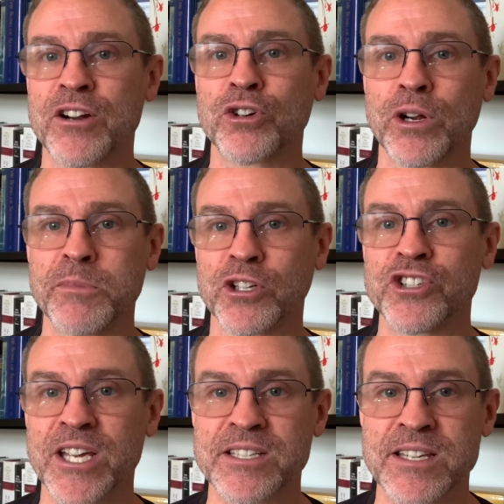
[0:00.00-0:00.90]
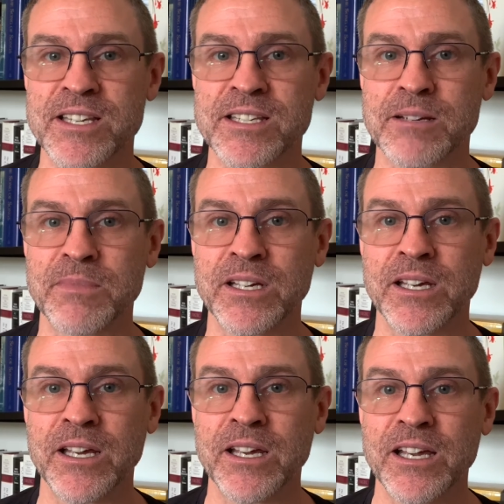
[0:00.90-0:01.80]
criminal justice system.
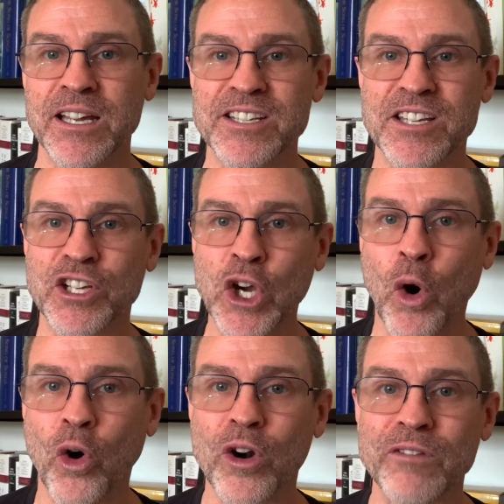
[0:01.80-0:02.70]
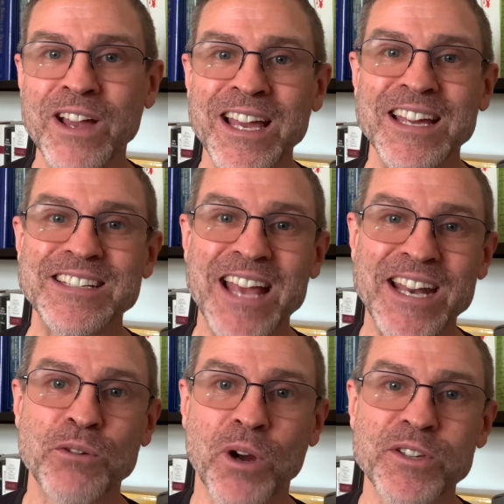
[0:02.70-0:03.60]
It is at the core of Teddy
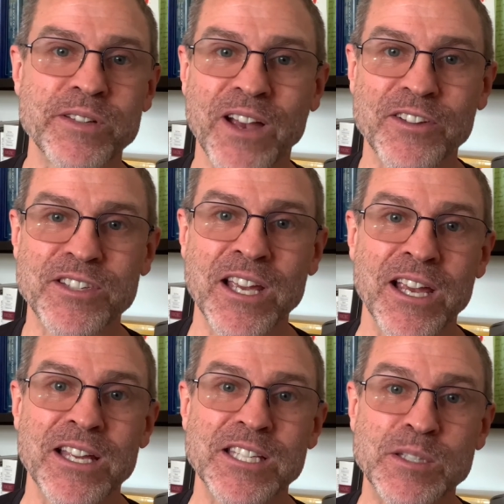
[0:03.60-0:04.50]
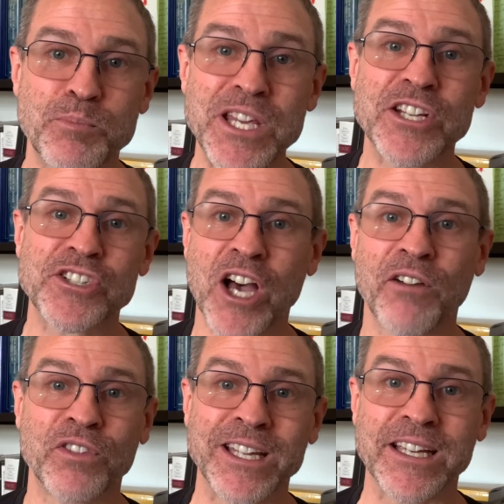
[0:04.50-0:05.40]
Roosevelt's "speak
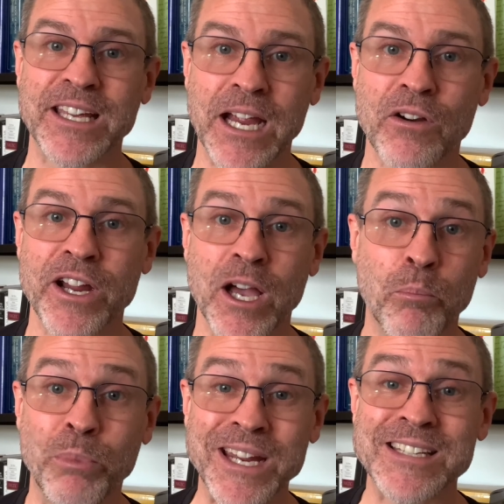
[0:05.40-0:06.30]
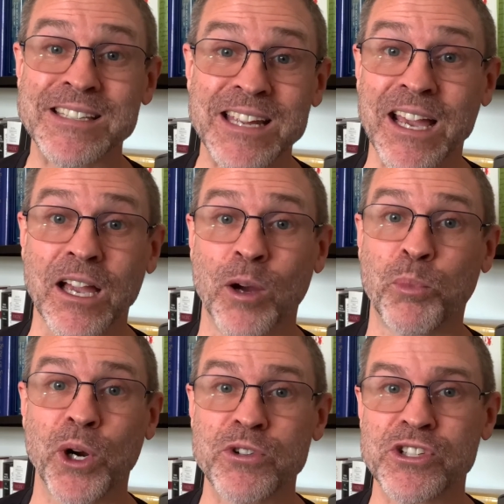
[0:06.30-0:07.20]
softly and carry a big stick"
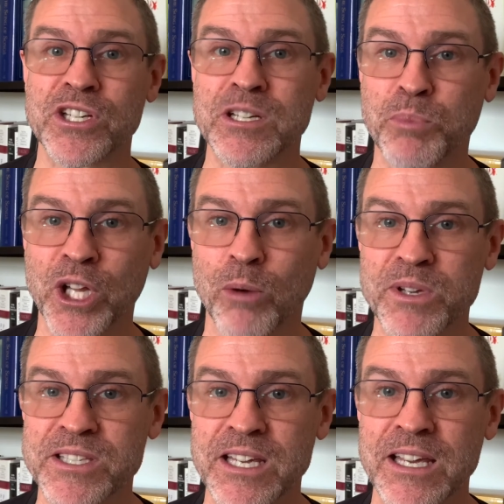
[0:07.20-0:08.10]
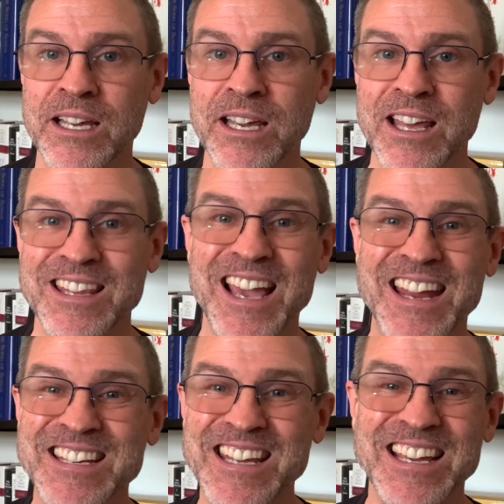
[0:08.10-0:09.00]
approach to diplomacy. The
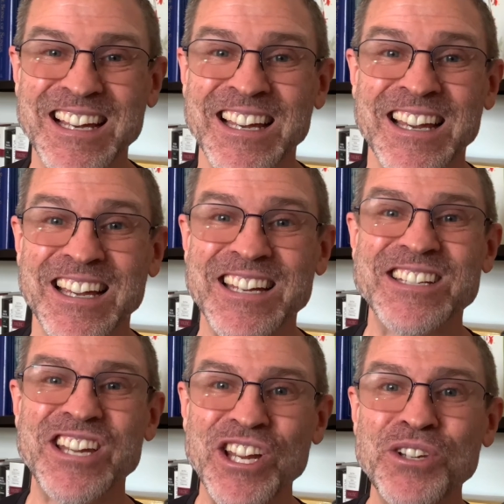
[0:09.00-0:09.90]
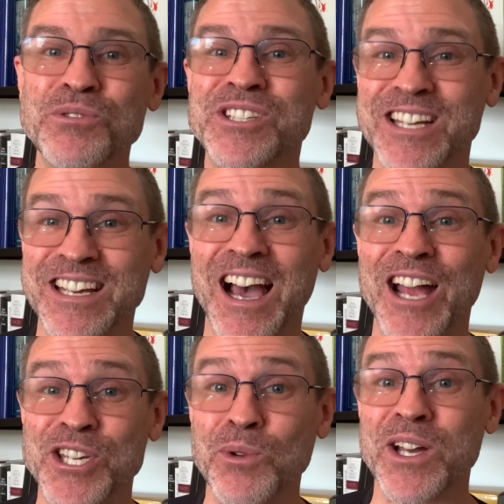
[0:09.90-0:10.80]
idea continues to
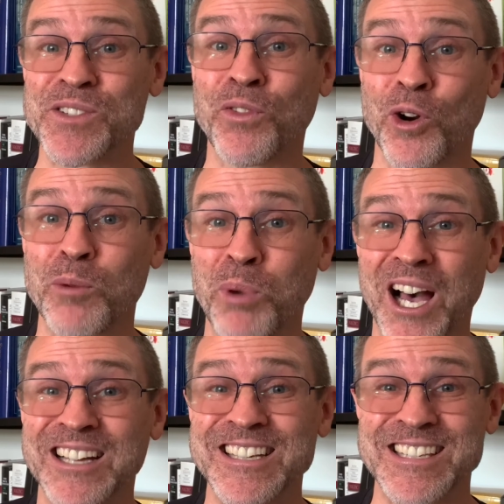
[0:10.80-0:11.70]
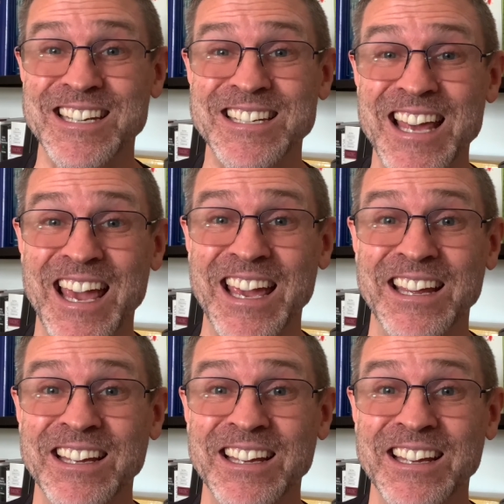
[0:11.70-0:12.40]
guide U.S. foreign policy today.